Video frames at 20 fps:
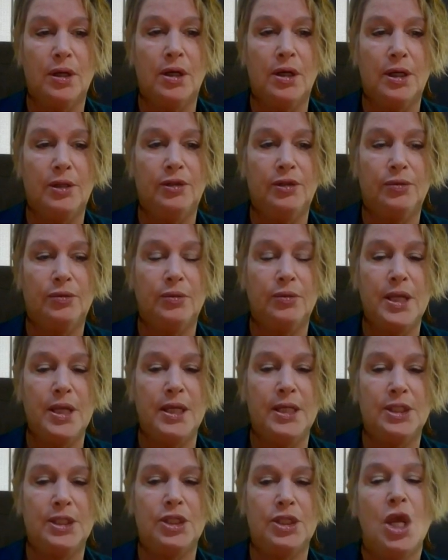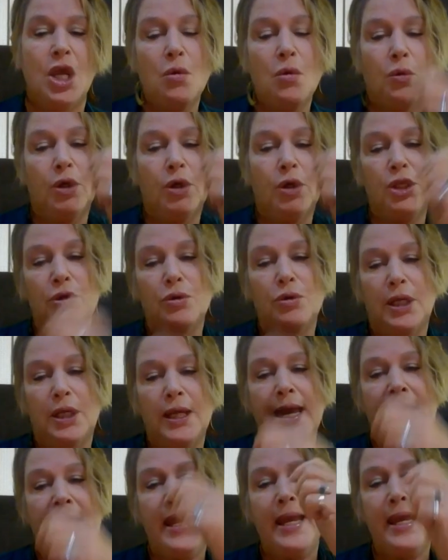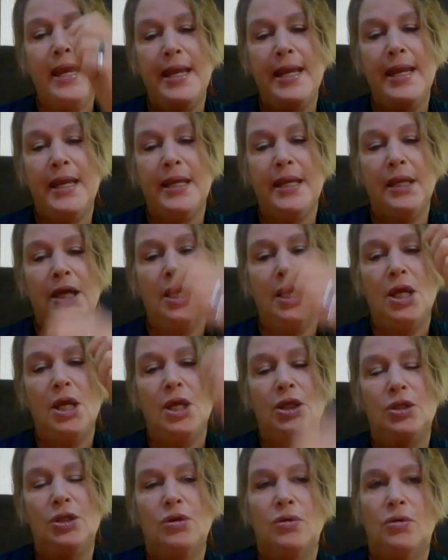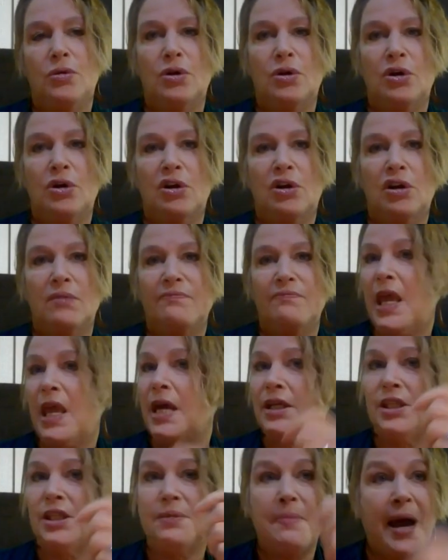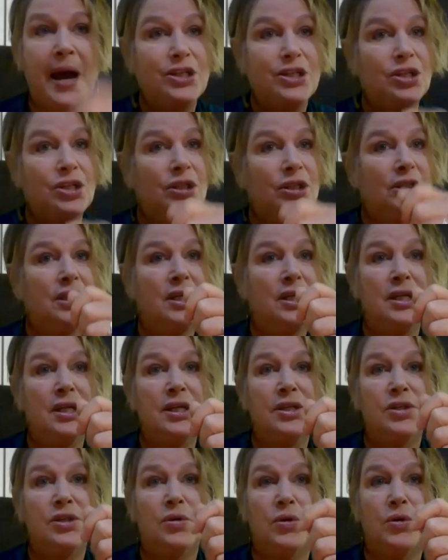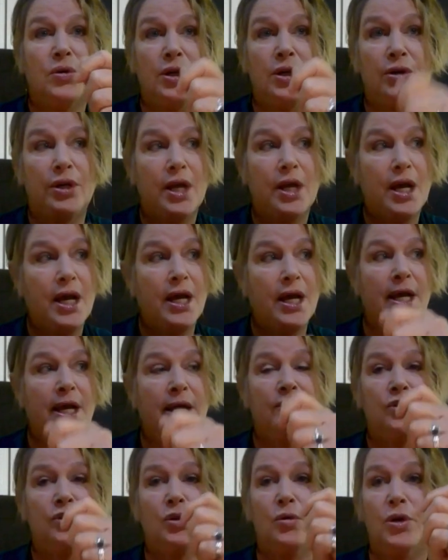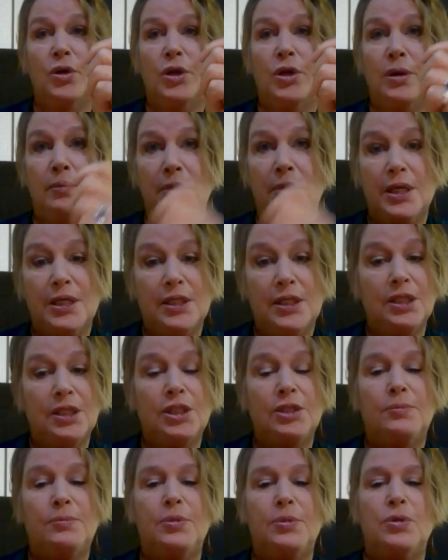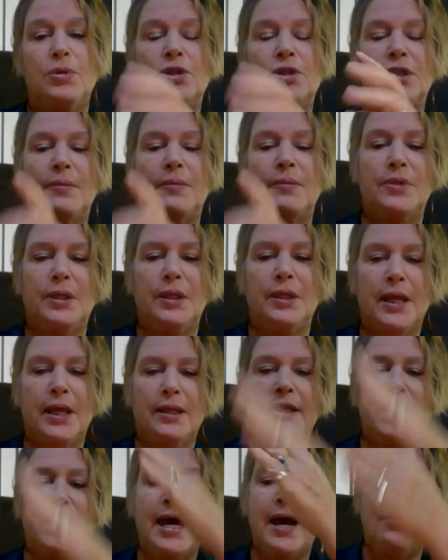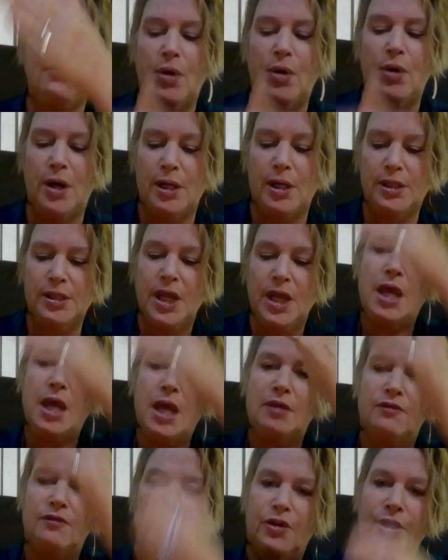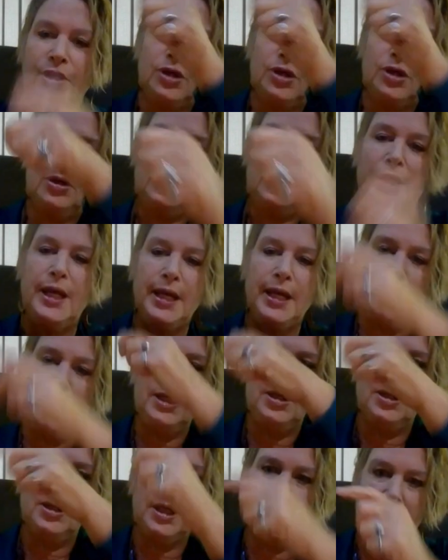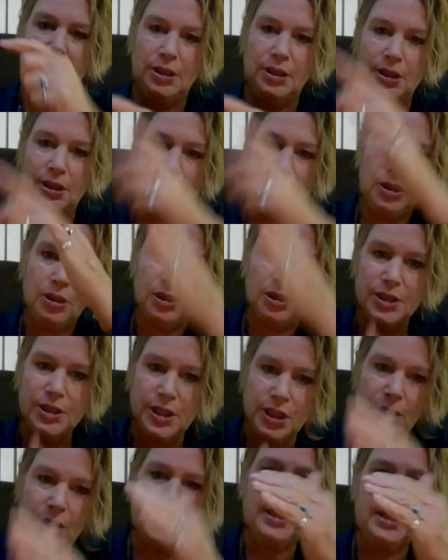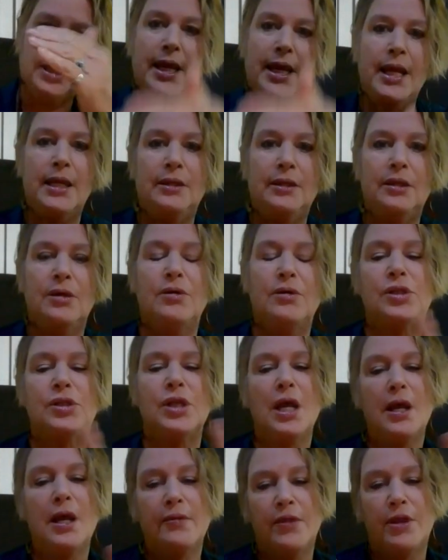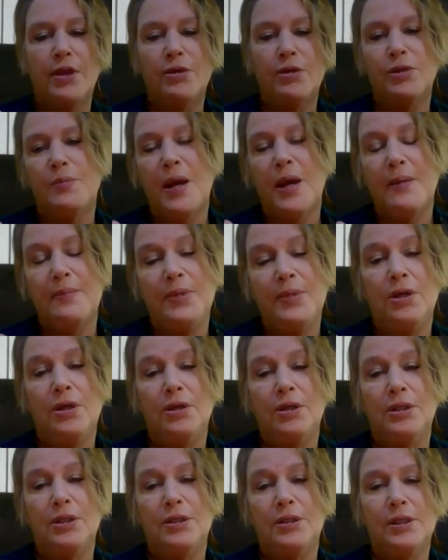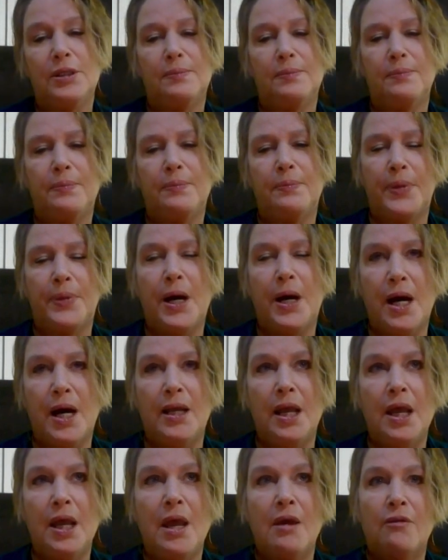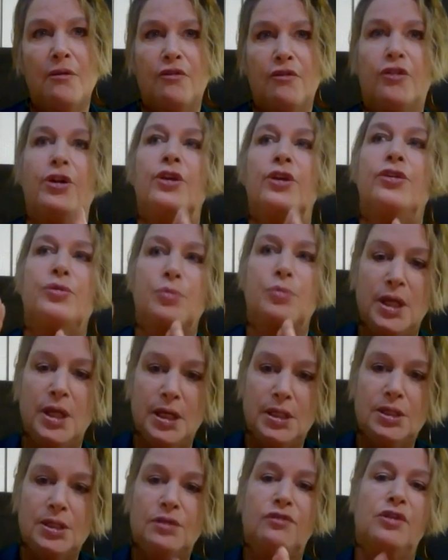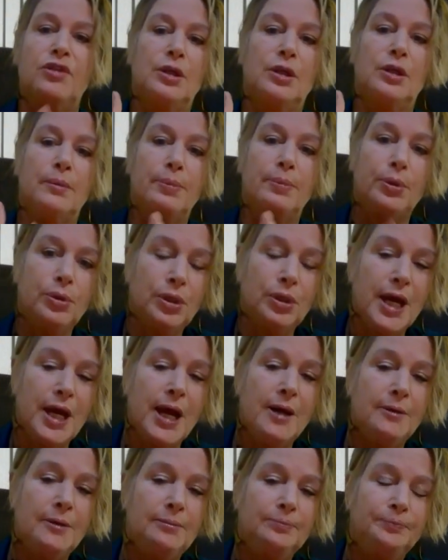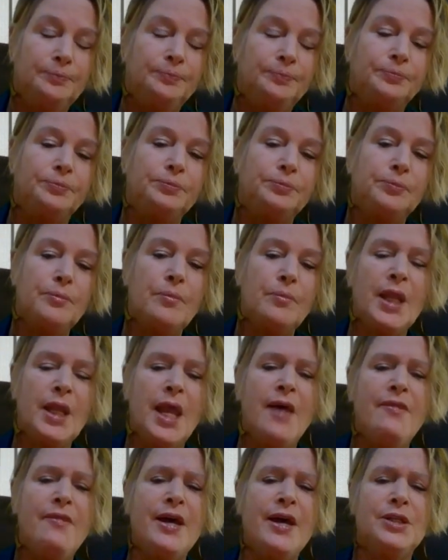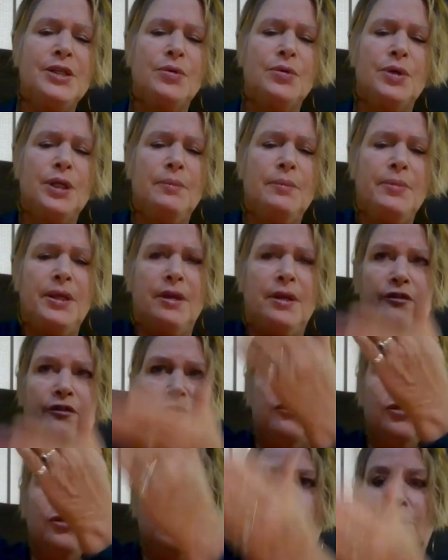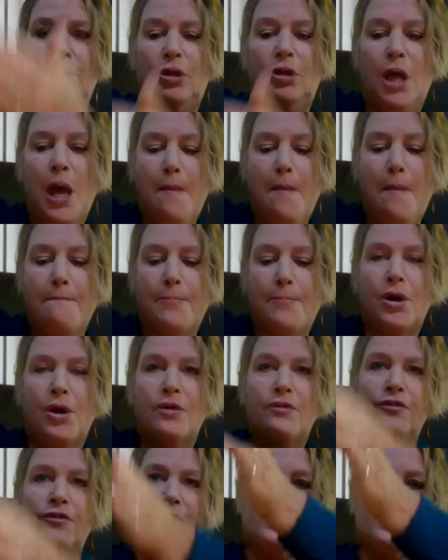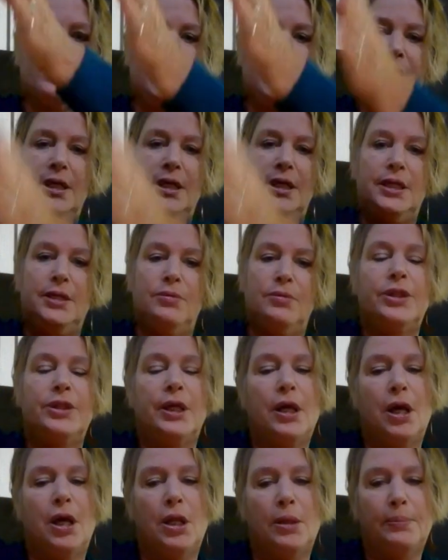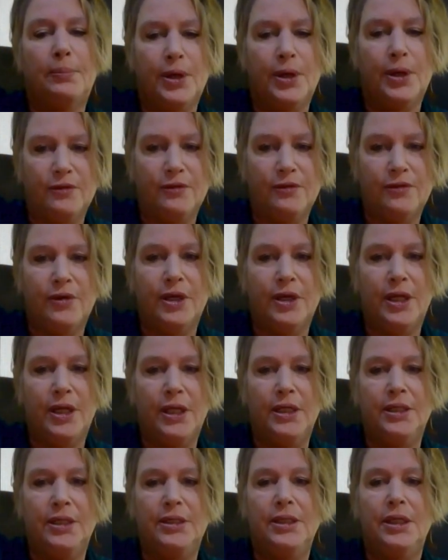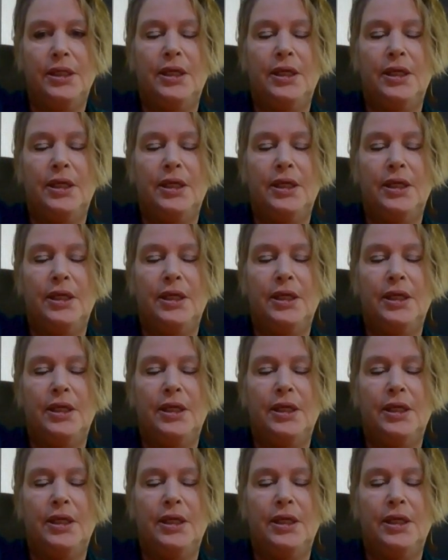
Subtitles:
on a 3-inch, where you can hang your spatulas or your knives or your mixing spoons, something like that, where it's vertical hanging. You can get the little hooks and you can hang those. Those might be a good spot for a 3-inch filler pullout. And that's going to be a full perforated, what they call a perforated